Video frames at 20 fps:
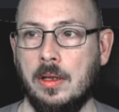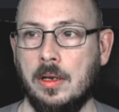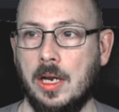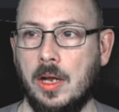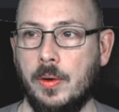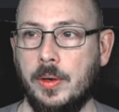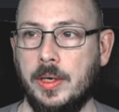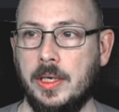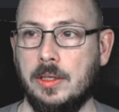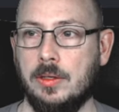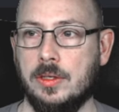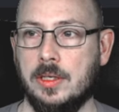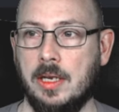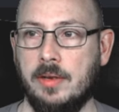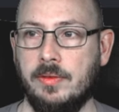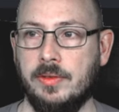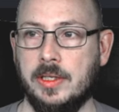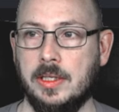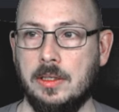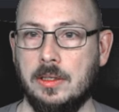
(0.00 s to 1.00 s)
Now I need to
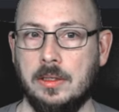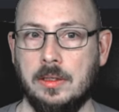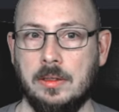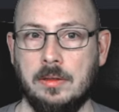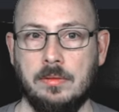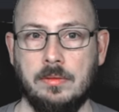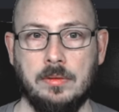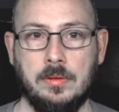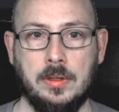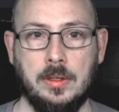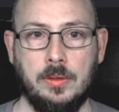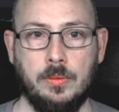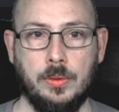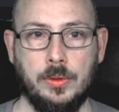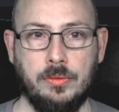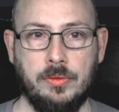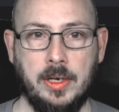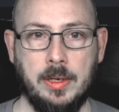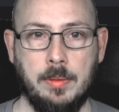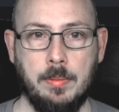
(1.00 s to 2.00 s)
save this. It was
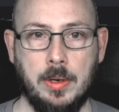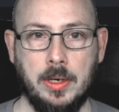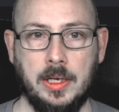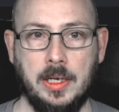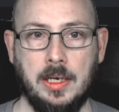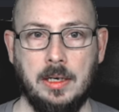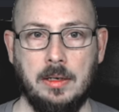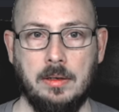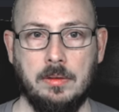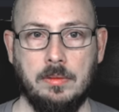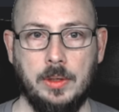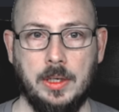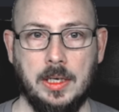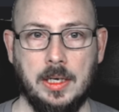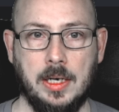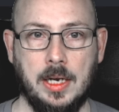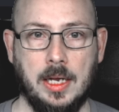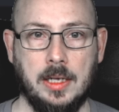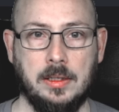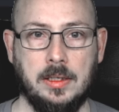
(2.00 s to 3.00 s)
a red mark here. We
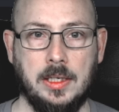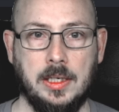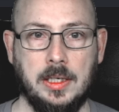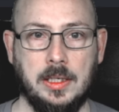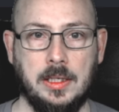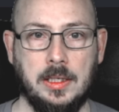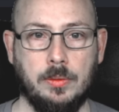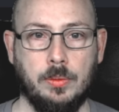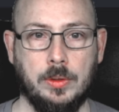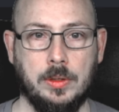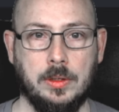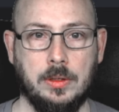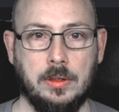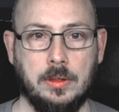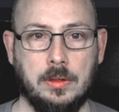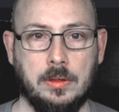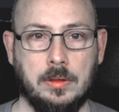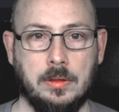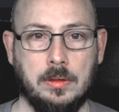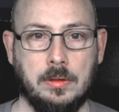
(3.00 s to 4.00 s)
can untick these ones.
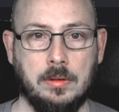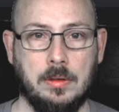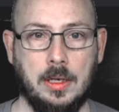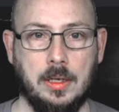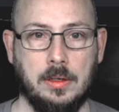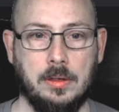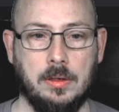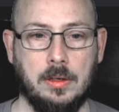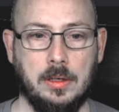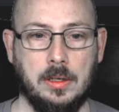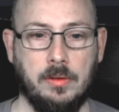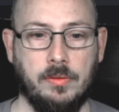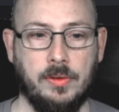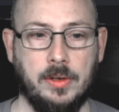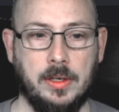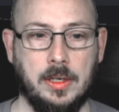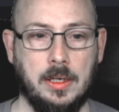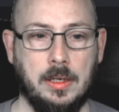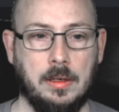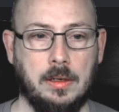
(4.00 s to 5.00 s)
Untarget
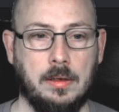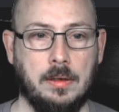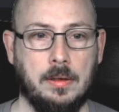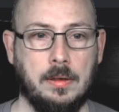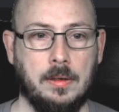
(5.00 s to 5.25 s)
file.